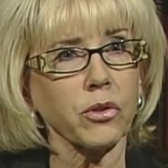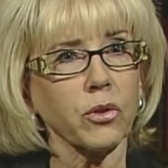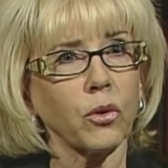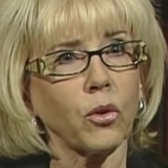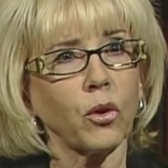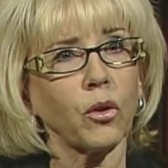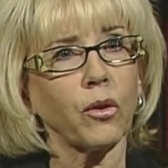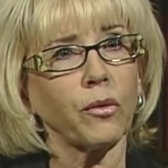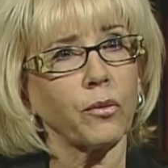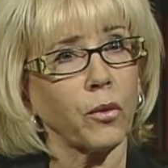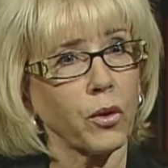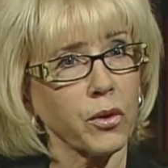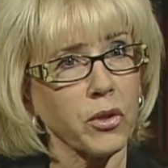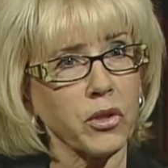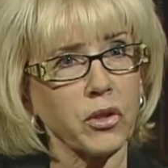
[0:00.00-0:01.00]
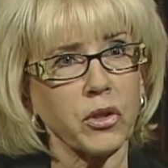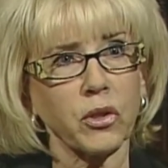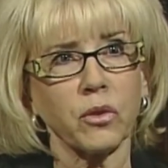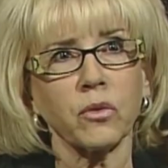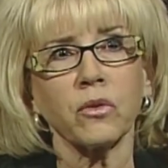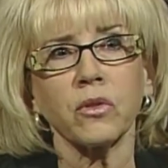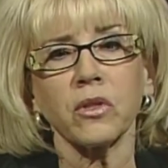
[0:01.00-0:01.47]
school for the
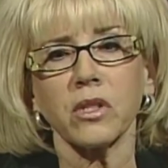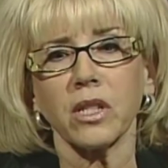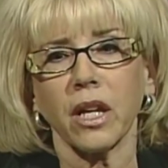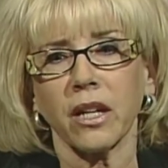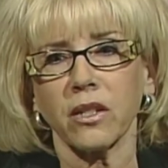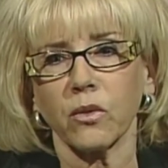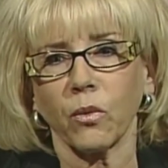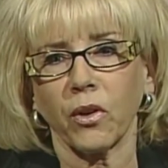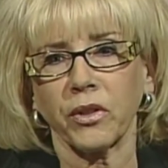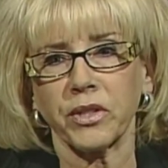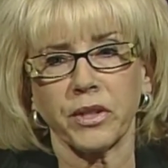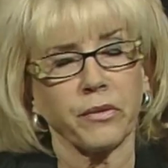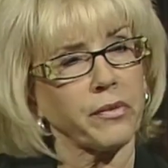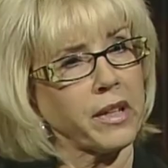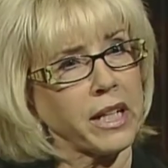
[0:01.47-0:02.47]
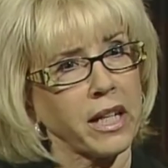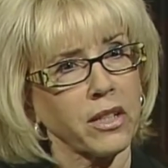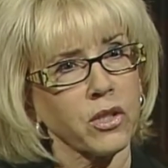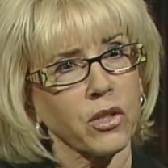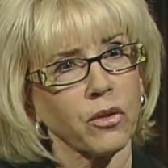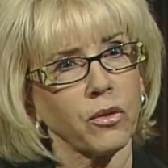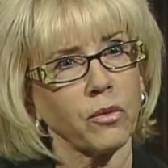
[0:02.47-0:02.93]
students as well as the
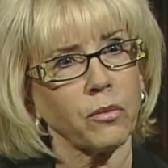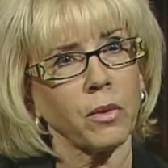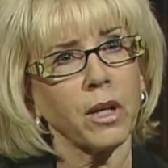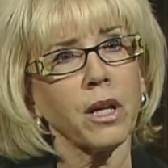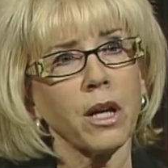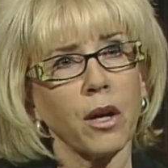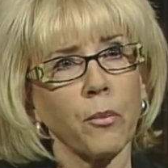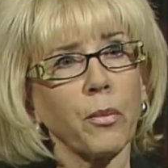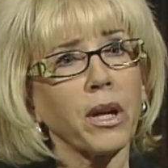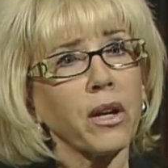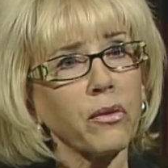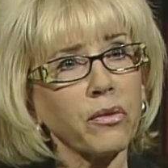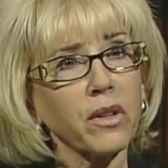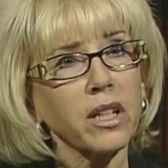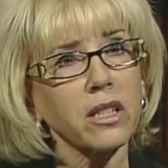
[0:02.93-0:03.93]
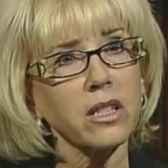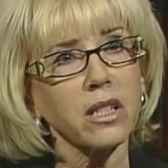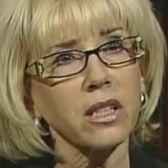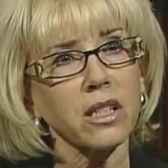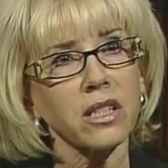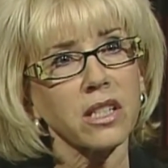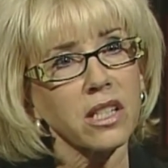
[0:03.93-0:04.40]
financial benefit
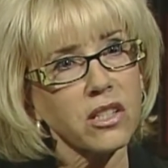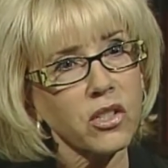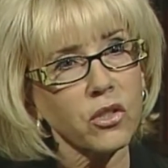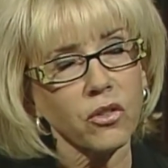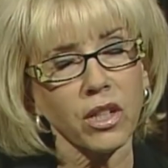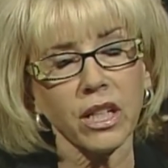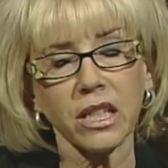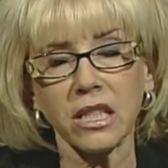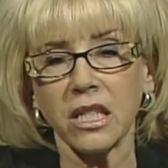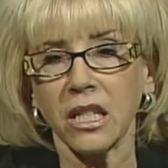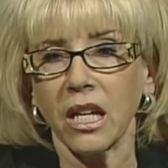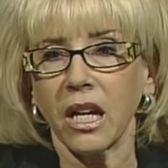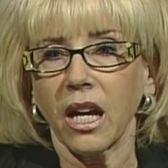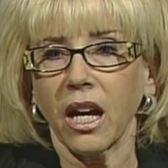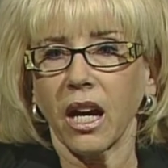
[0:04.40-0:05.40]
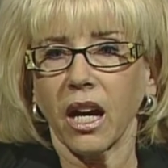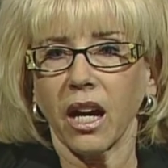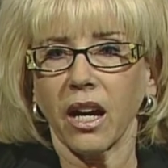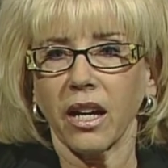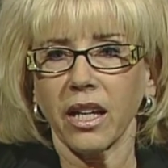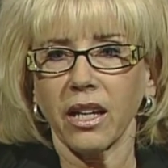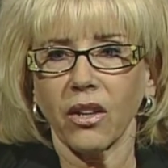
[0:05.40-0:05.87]
to the district,
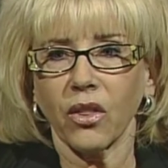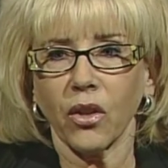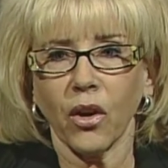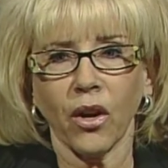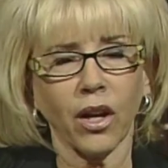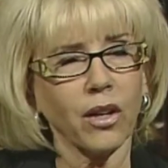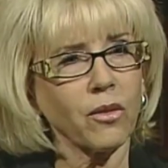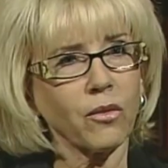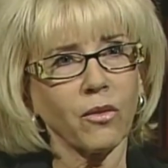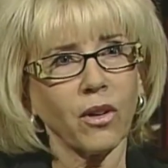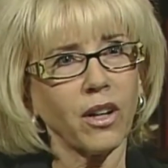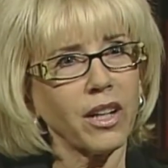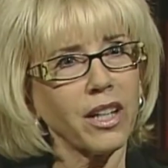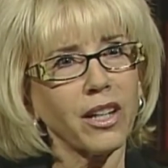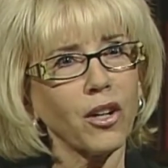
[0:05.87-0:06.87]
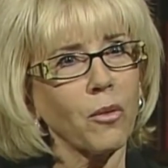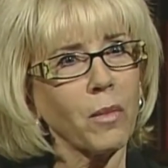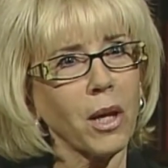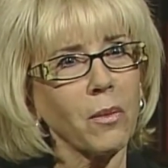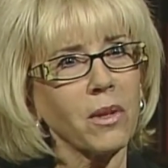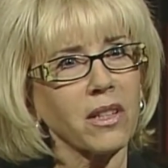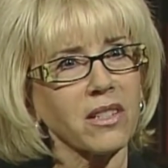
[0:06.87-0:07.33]
uh, he thought, well, you know,
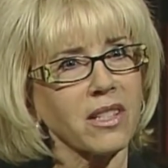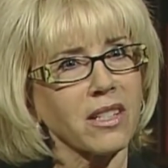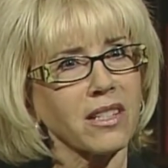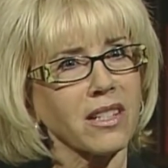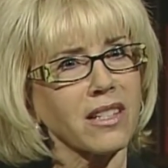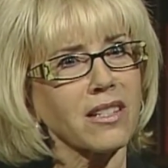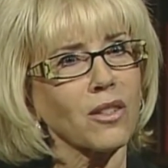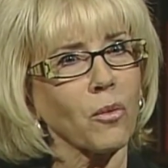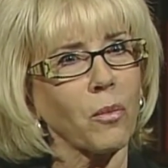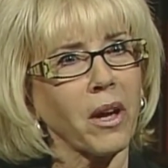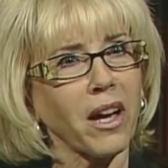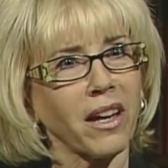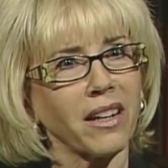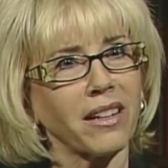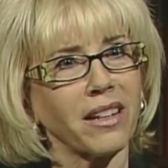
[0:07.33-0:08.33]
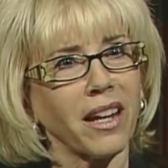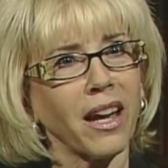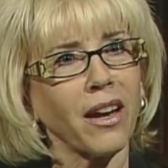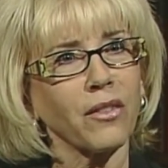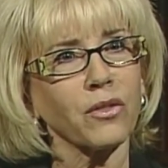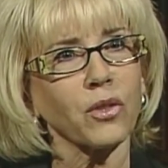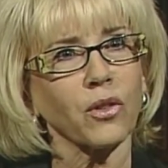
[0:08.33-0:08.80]
maybe this isn't so bad
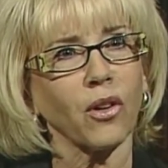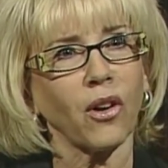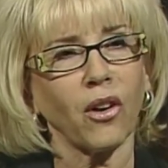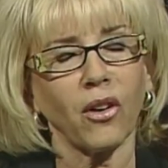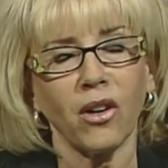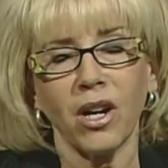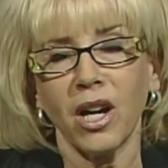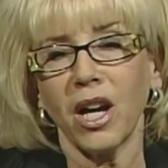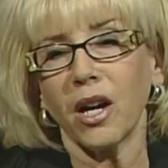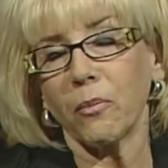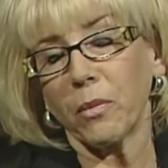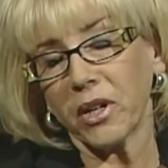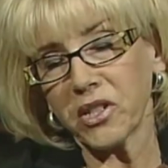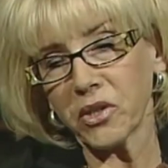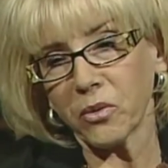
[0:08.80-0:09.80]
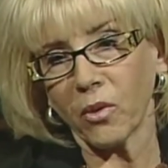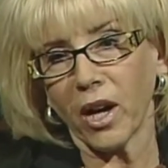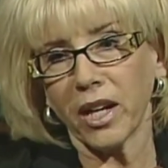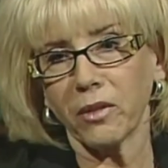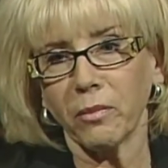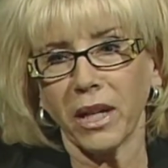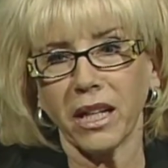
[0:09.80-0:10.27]
after all. Bus
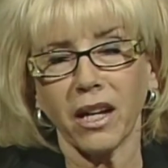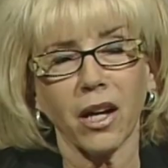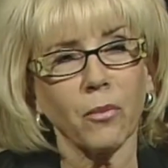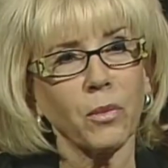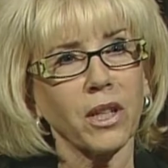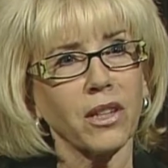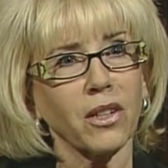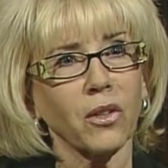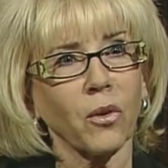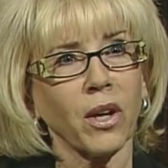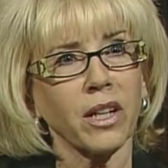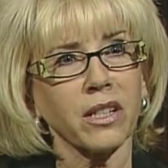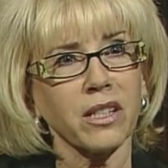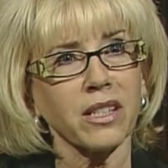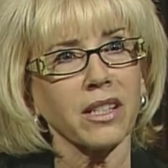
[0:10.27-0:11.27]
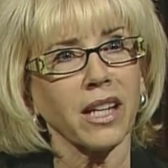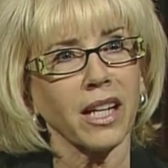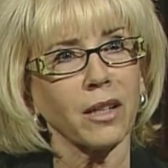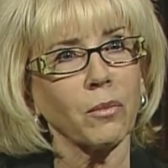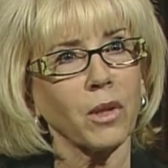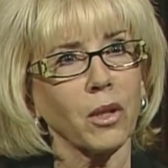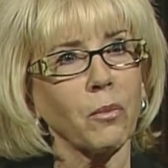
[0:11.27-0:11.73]
ride may not be the greatest
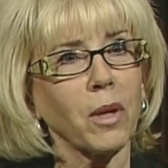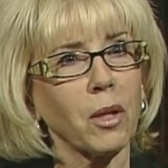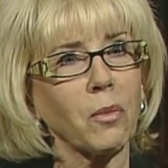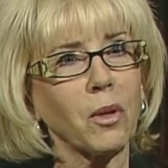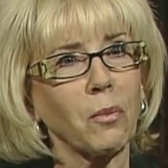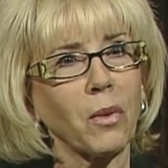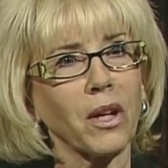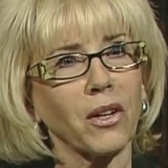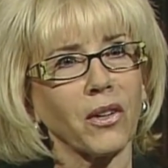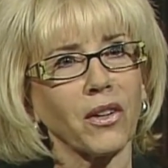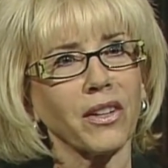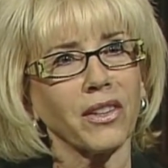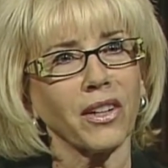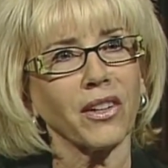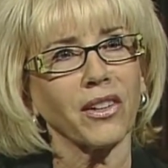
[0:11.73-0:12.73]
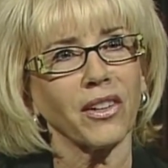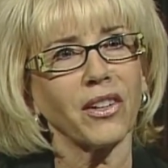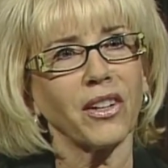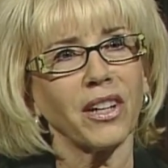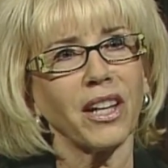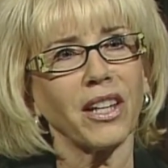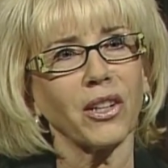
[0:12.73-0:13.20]
thing, but it may be better in the
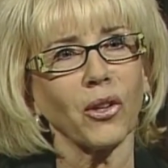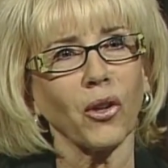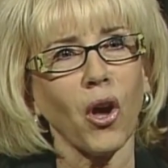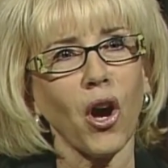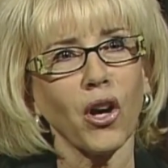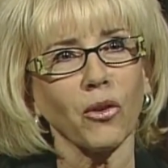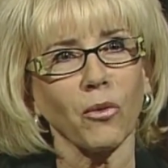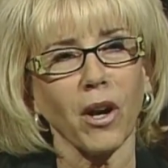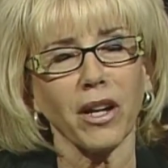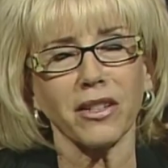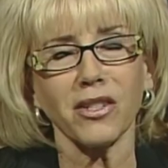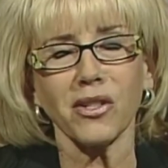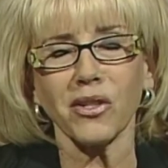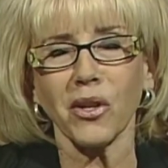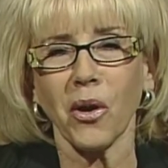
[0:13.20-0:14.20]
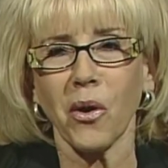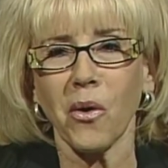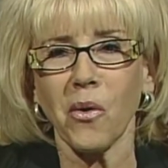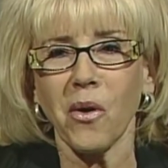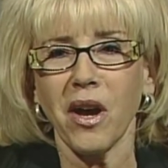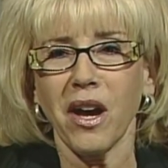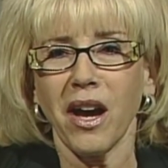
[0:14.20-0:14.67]
in the long run.
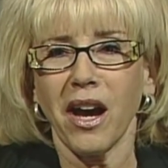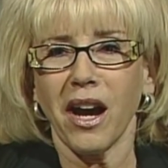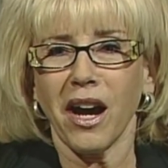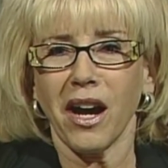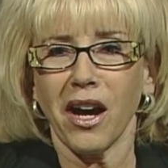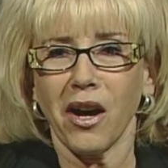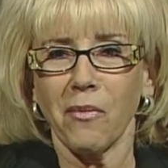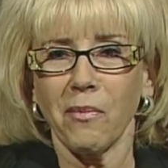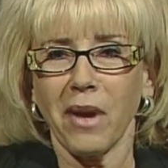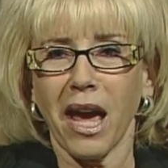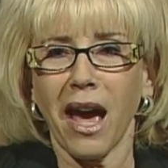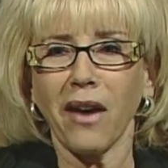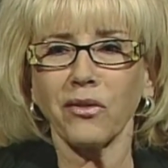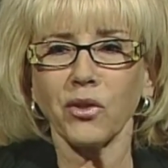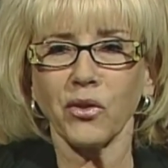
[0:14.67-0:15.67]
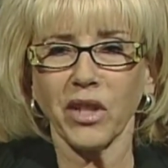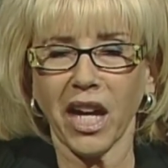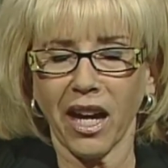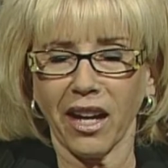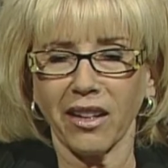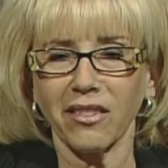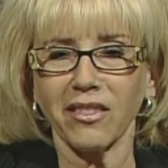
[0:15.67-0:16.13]
So um, after
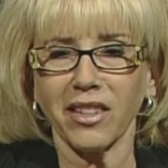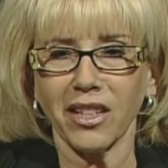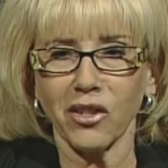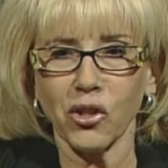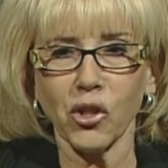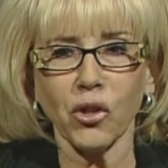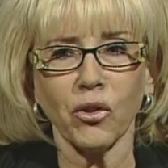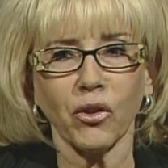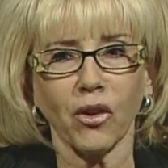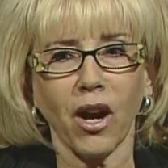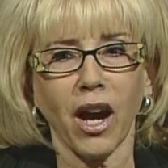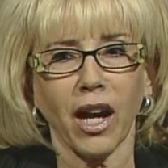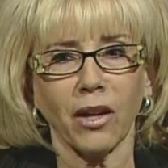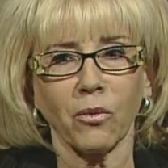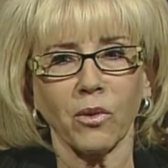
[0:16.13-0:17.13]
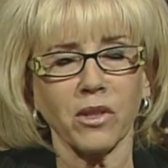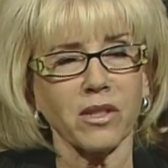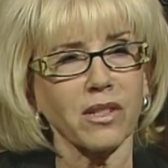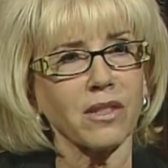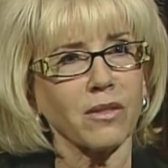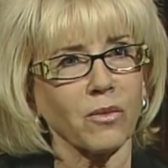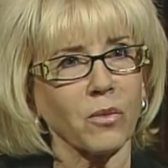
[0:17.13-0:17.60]
that, then junior high
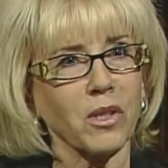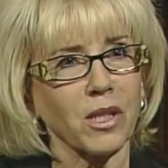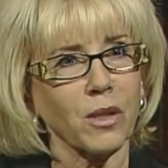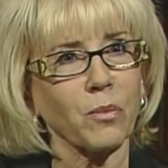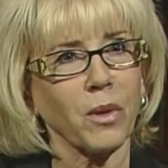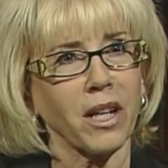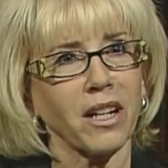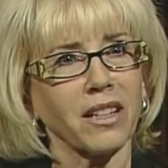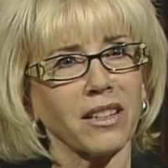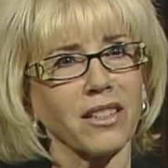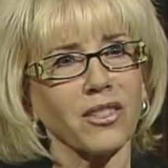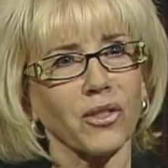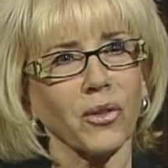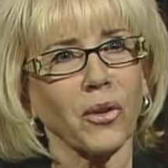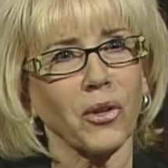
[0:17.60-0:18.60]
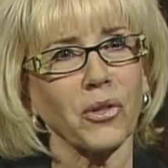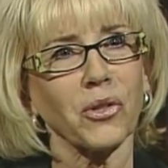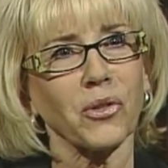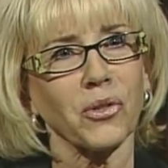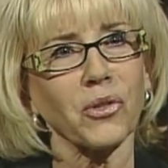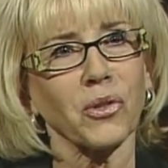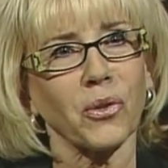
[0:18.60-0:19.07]
was was spent at this
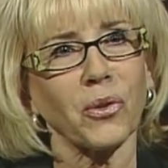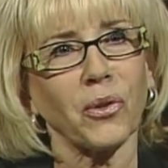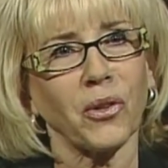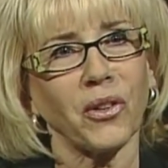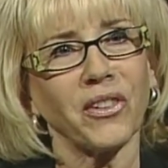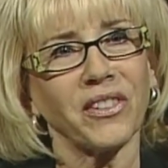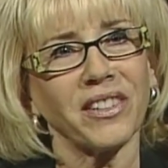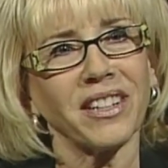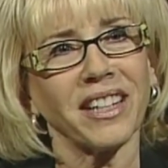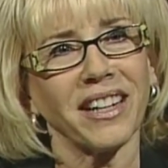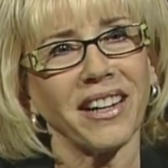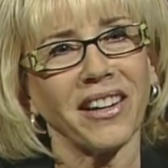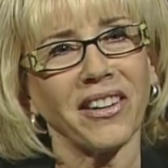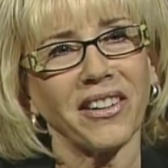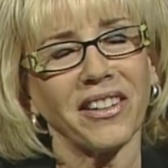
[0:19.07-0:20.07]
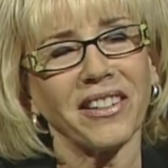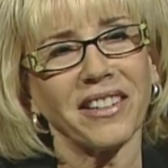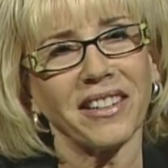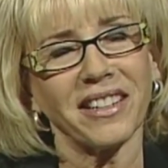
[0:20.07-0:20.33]
larger school. Right. Yeah. Okay.